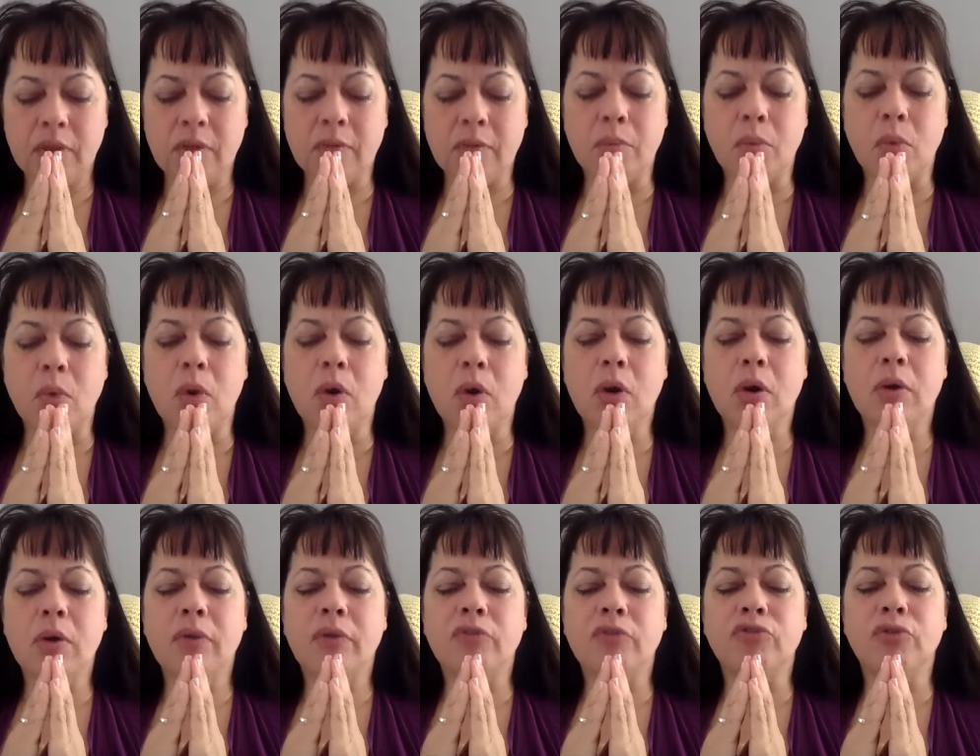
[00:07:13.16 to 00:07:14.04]
The
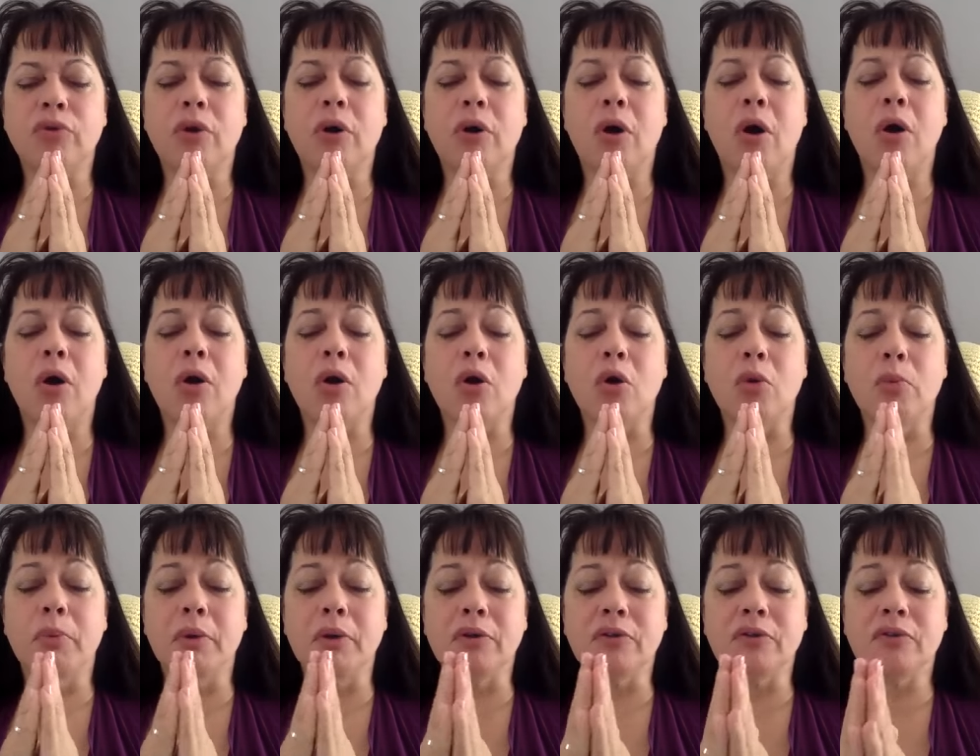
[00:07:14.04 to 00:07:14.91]
more that your heart
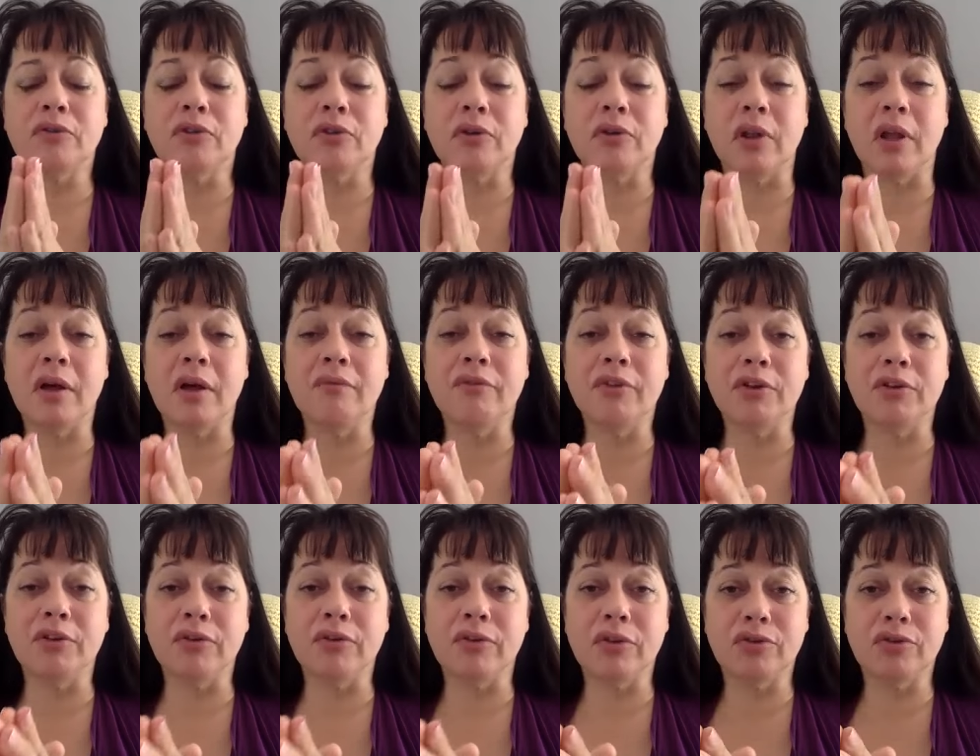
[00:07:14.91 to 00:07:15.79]
opens to love
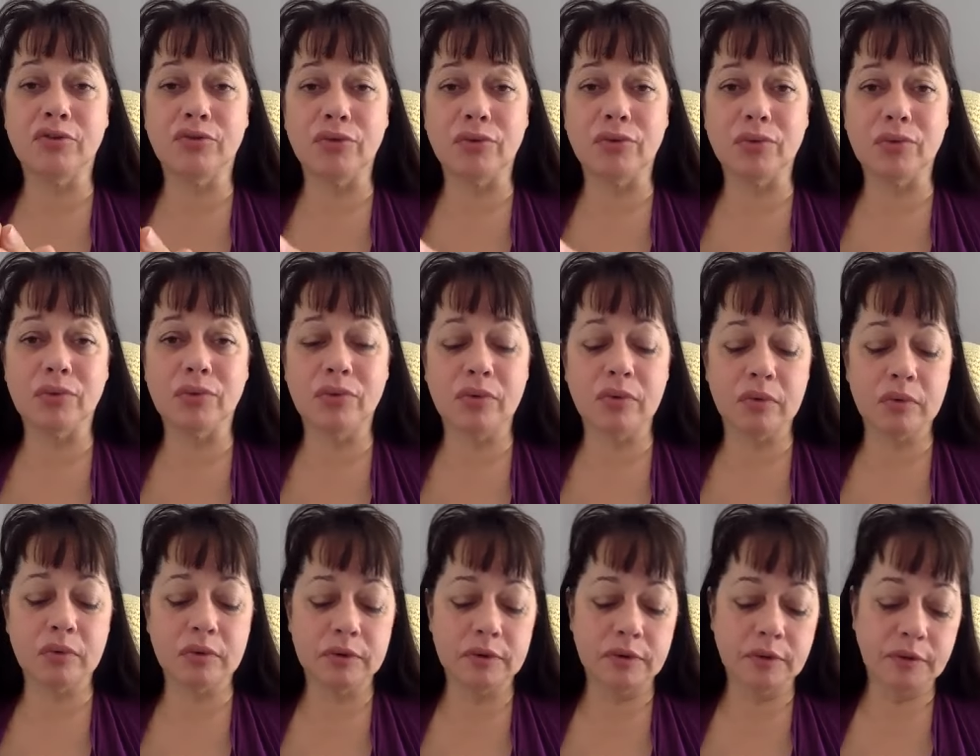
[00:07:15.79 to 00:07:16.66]
and to the truth,
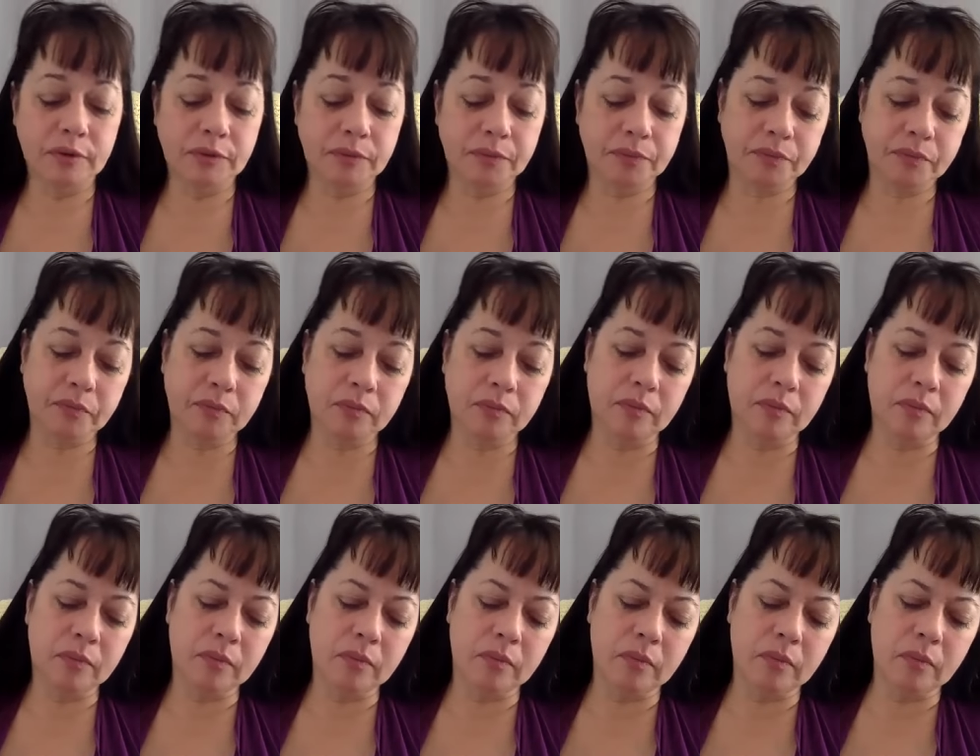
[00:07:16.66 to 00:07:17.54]

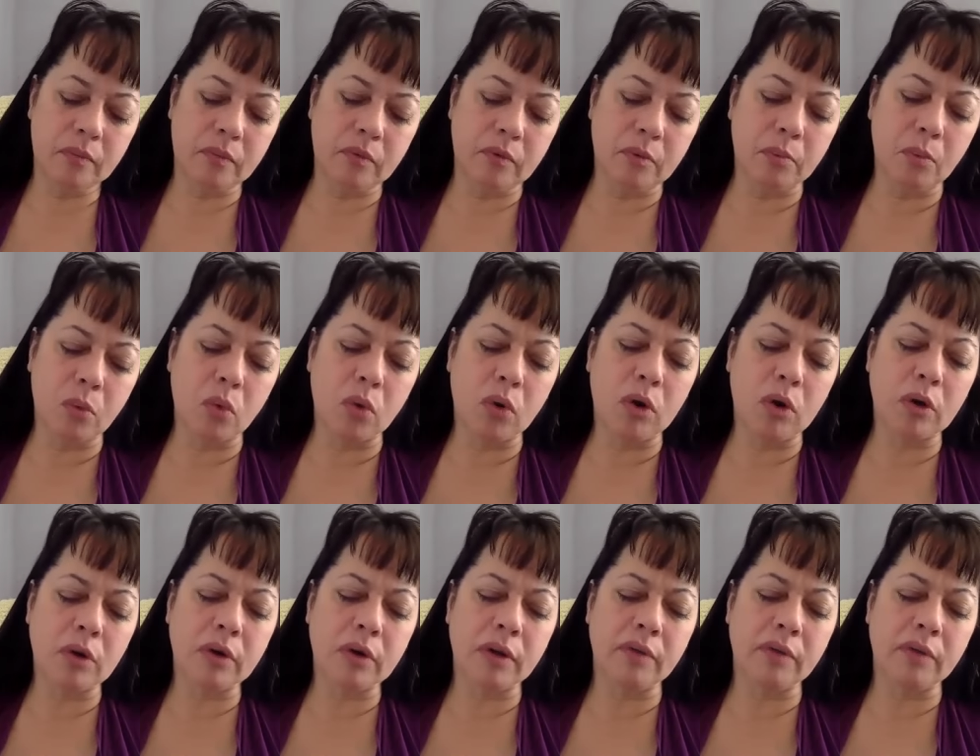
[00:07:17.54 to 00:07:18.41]
the
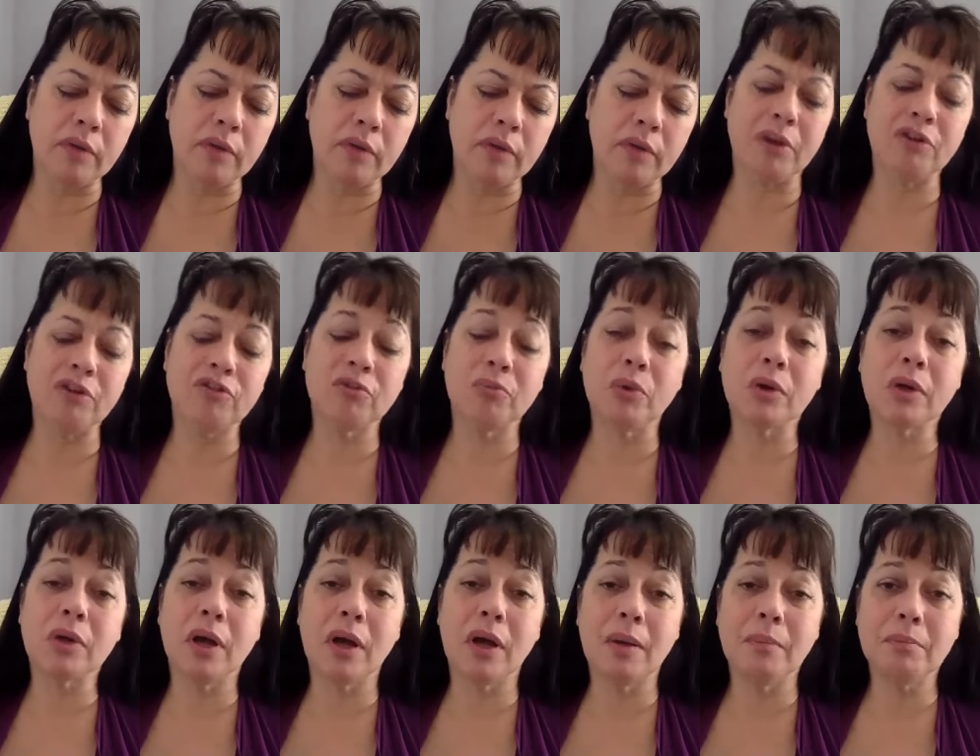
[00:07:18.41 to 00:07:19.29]
more information will
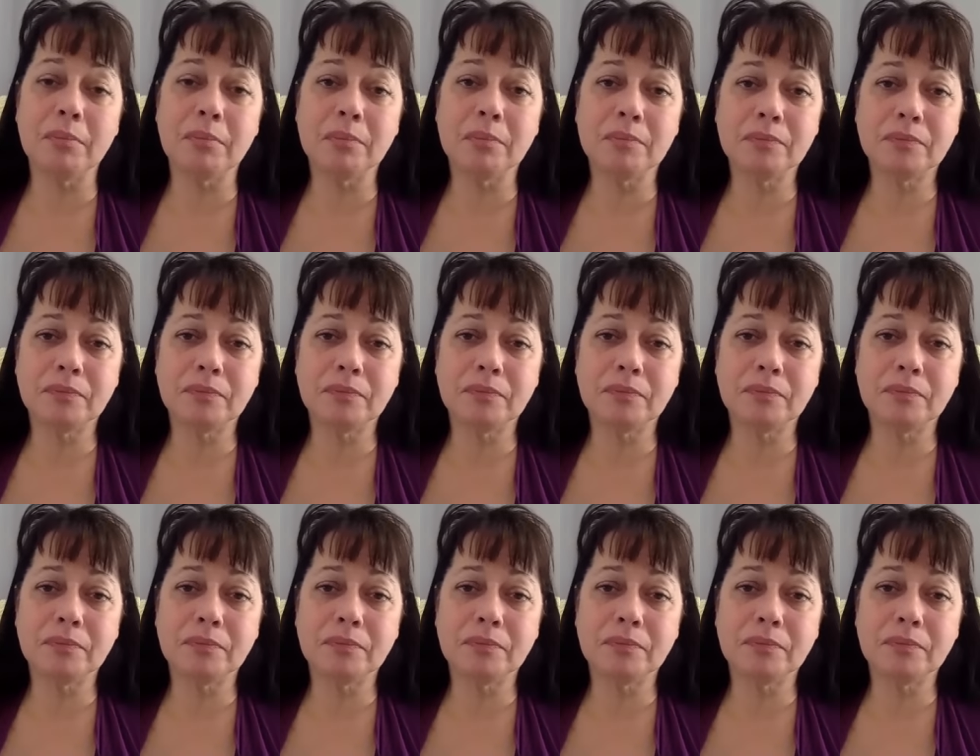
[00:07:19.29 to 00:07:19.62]
come.